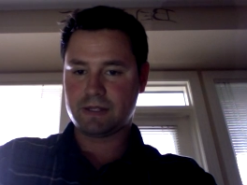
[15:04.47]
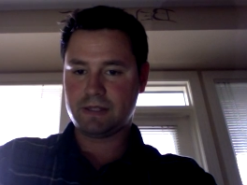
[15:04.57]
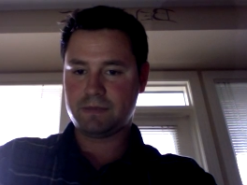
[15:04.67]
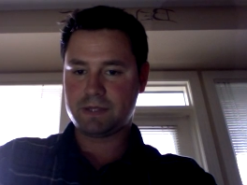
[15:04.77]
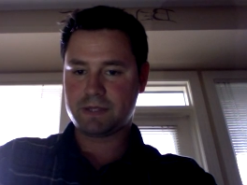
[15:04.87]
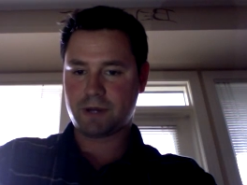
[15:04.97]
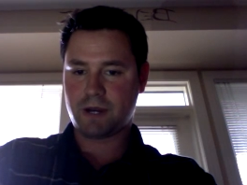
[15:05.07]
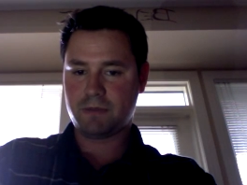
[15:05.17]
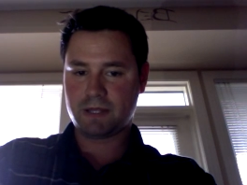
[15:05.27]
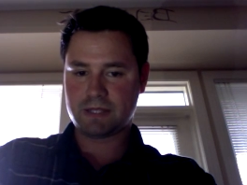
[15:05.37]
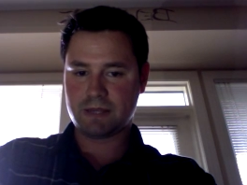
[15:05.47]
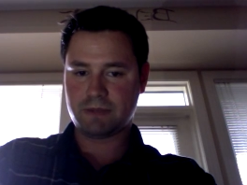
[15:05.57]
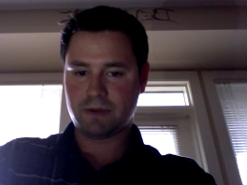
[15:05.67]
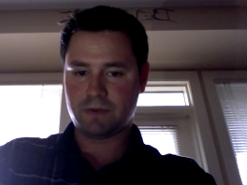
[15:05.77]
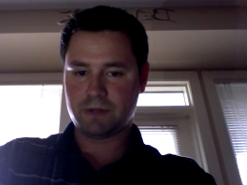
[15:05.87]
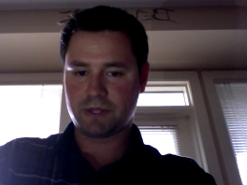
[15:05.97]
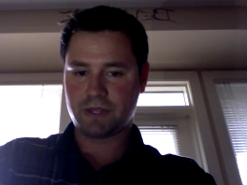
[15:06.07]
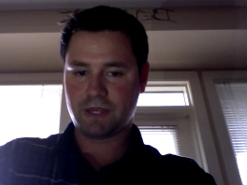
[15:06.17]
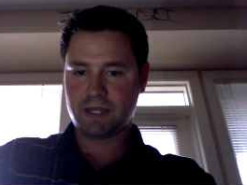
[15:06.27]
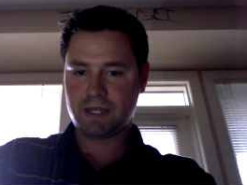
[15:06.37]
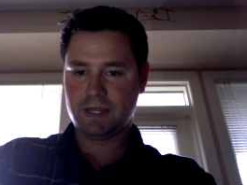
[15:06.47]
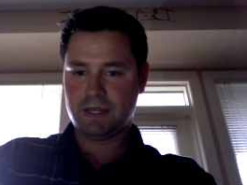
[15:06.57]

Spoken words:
Leave me some comments, let me know what you think,